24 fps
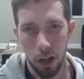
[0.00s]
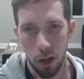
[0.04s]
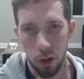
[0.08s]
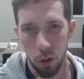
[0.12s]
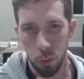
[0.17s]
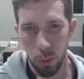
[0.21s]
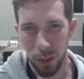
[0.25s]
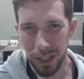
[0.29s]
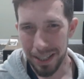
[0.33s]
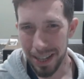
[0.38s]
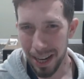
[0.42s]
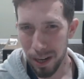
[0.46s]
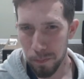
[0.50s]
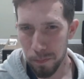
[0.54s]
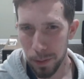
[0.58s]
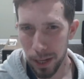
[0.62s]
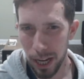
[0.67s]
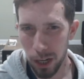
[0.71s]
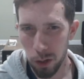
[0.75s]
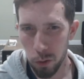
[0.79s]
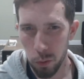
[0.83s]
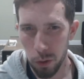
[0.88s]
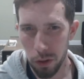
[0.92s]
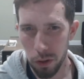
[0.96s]
we take
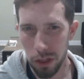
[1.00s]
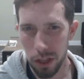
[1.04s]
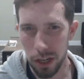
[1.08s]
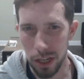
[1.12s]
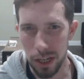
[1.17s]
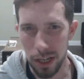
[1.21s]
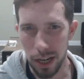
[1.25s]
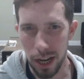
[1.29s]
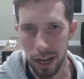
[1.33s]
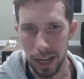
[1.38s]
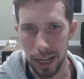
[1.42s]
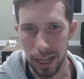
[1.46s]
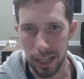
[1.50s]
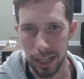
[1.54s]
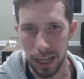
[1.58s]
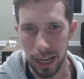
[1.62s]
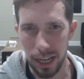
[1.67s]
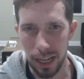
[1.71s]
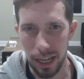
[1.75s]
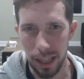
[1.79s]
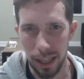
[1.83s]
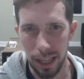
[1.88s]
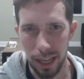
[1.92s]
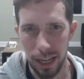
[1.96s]
back with the knight,
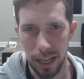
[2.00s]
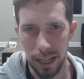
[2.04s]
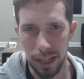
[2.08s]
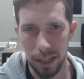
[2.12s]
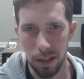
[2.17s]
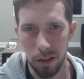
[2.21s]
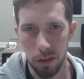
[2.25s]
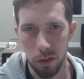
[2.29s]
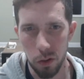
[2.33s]
and then